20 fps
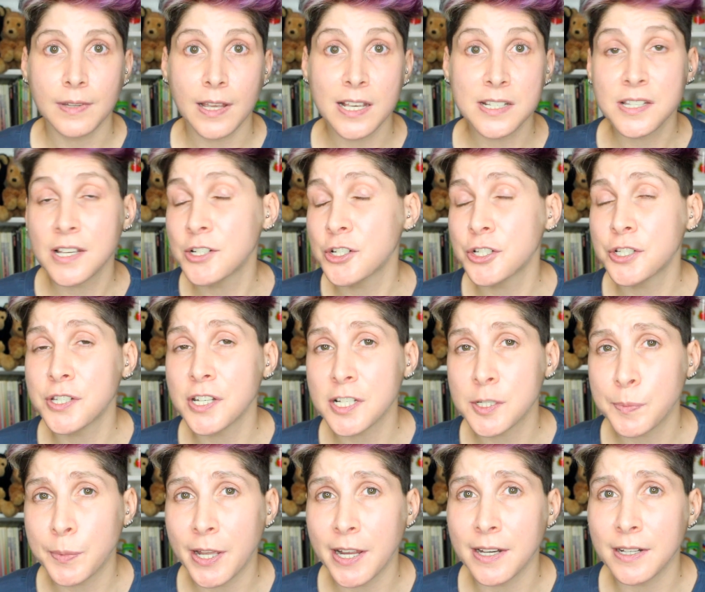As I just
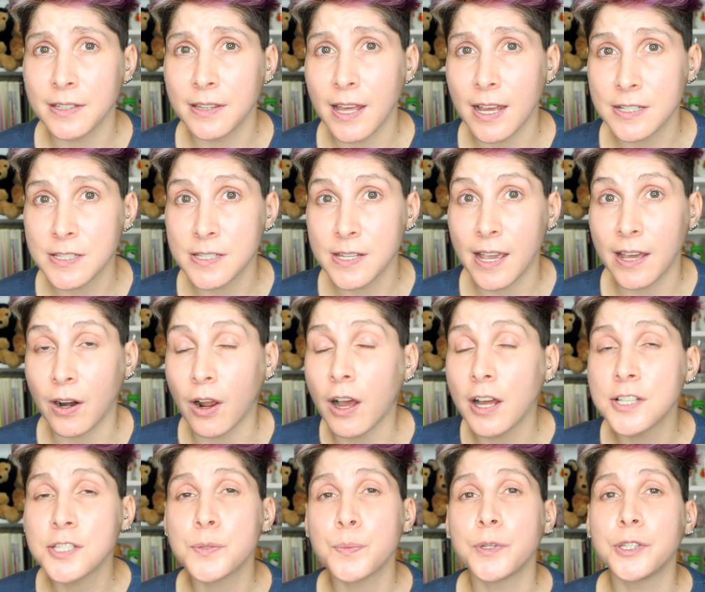explained, that's at
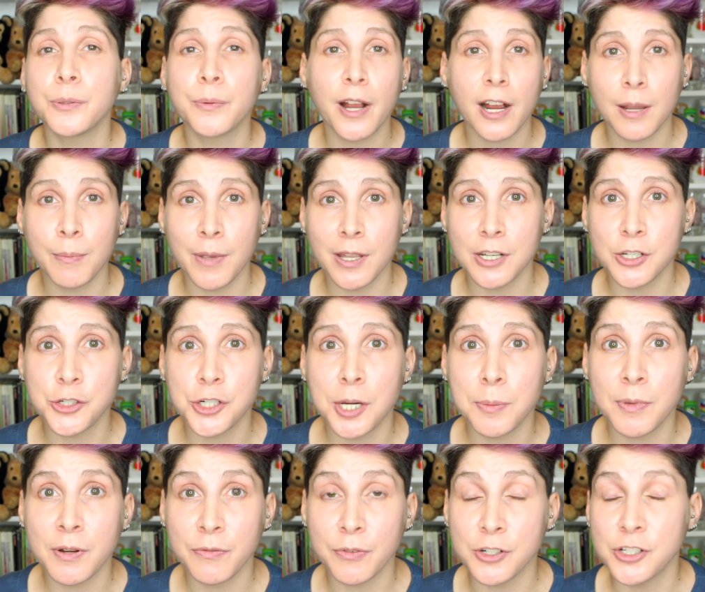odds with the recommended
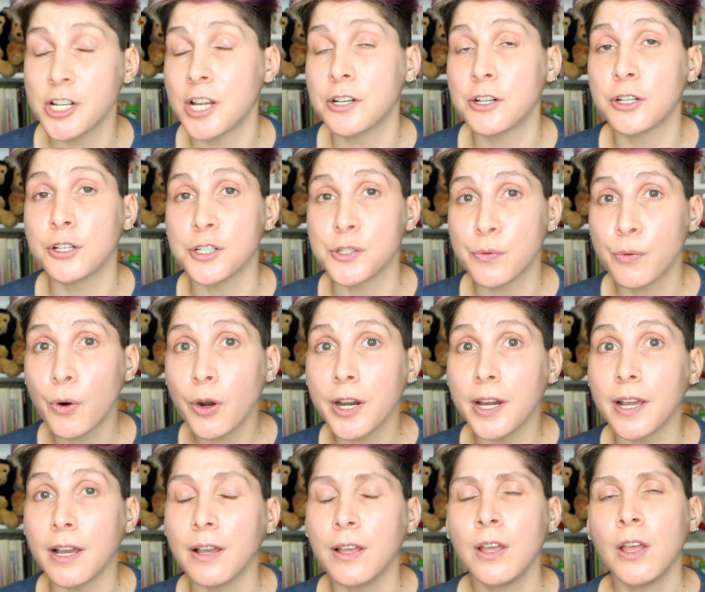treatment for gender
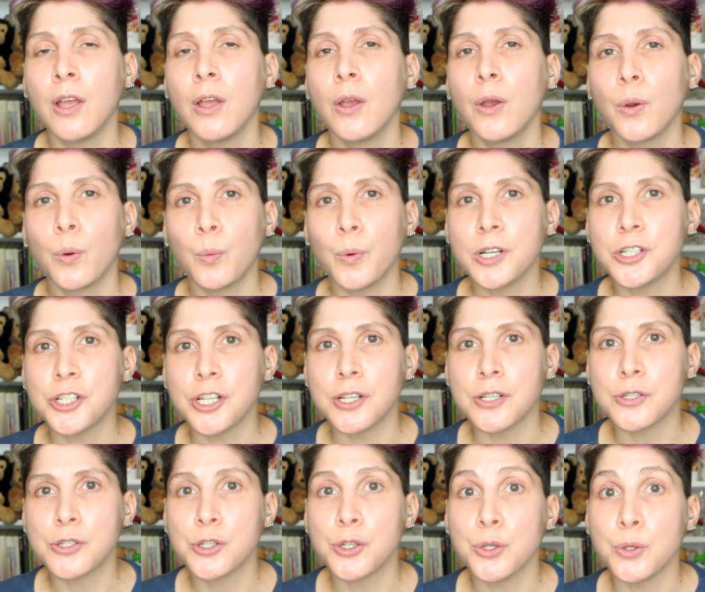dysphoria, which
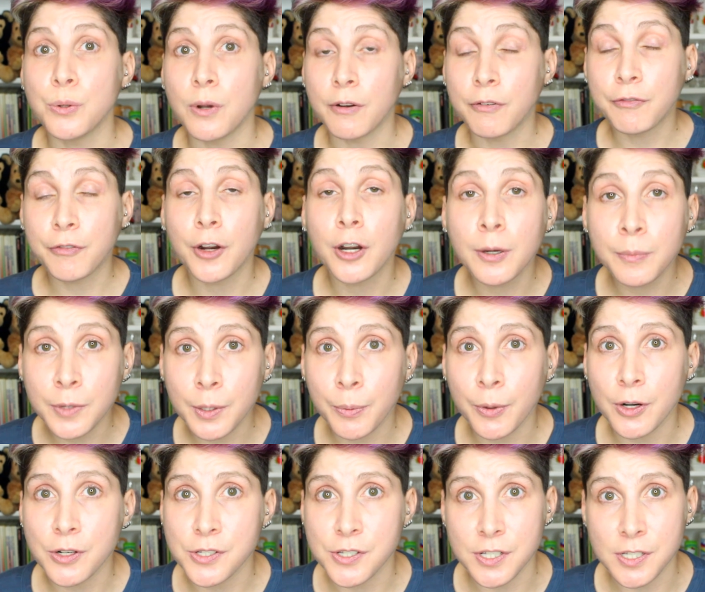is to affirm the
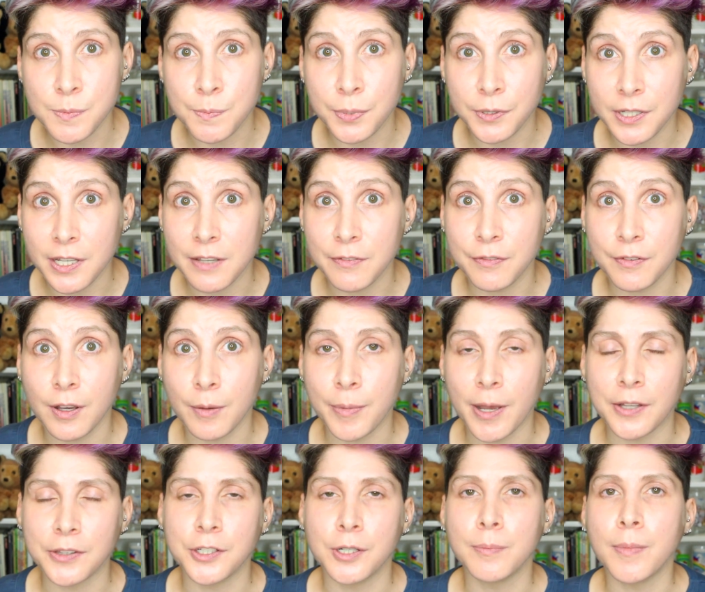person's belief
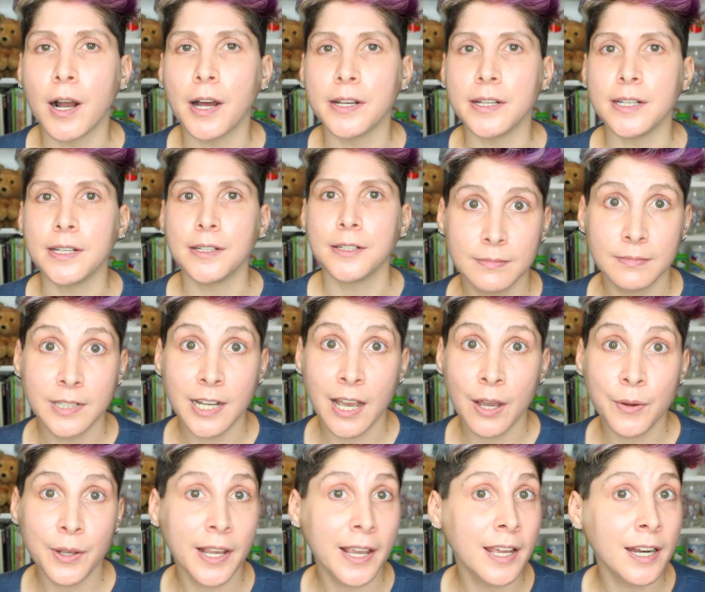about their body.
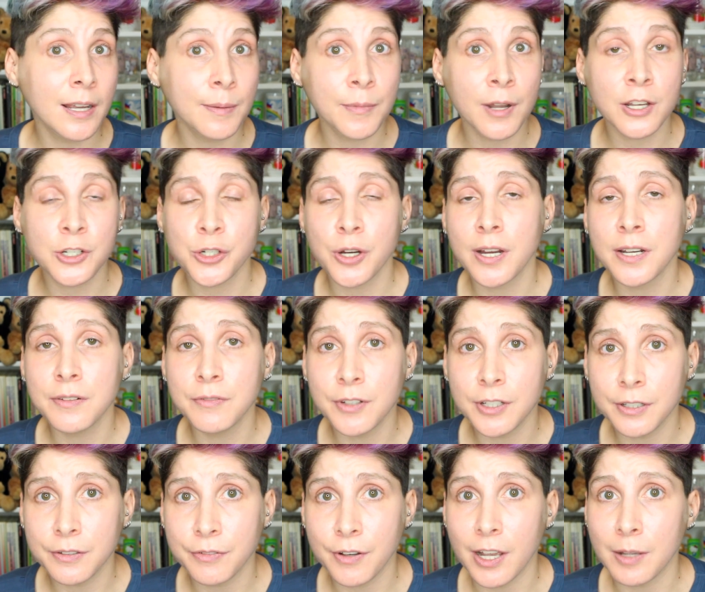Now, again, I'm not trying to
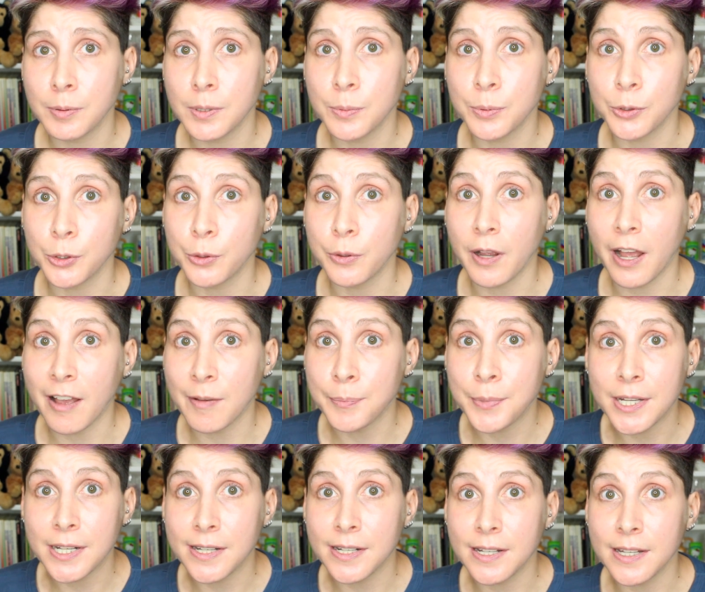vilify people who have
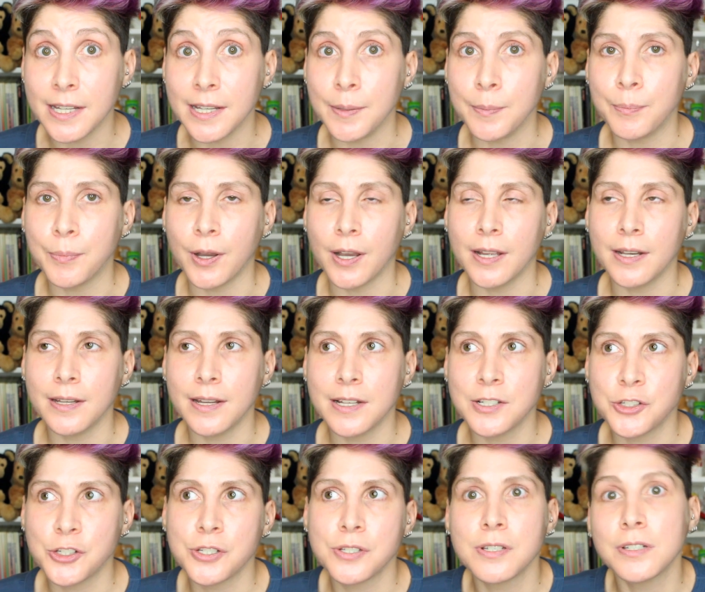BDD, but
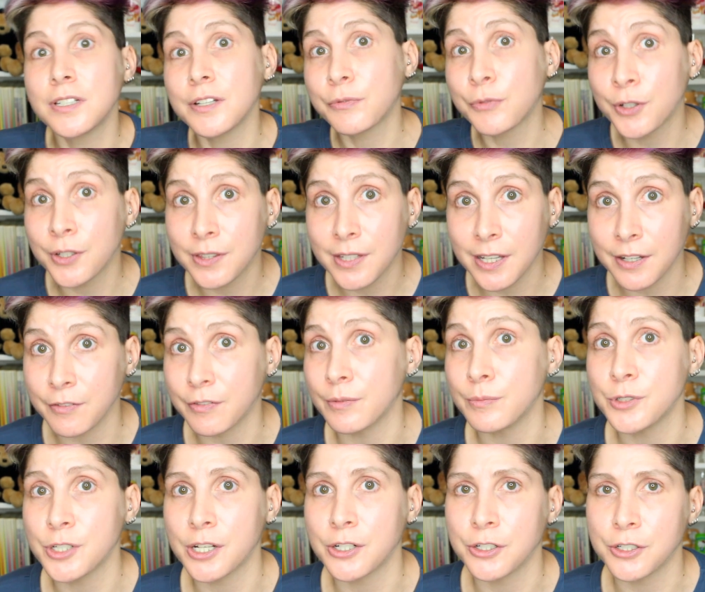it's just a different thing
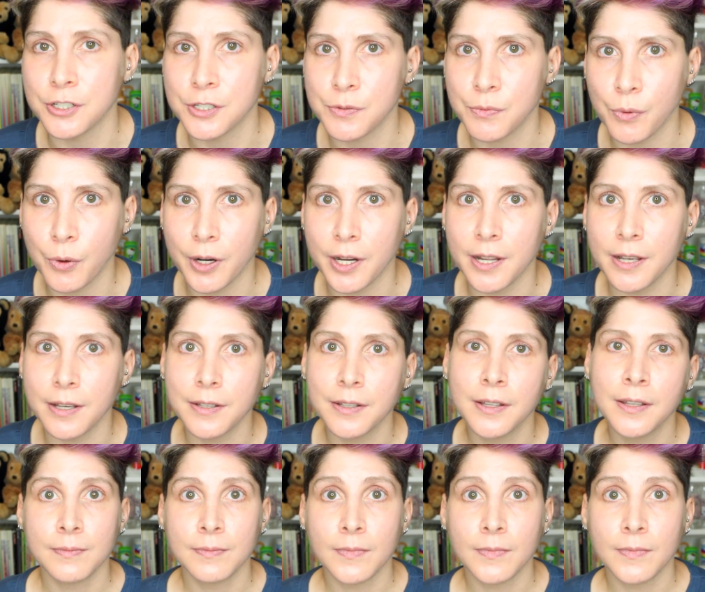from gender dysphoria.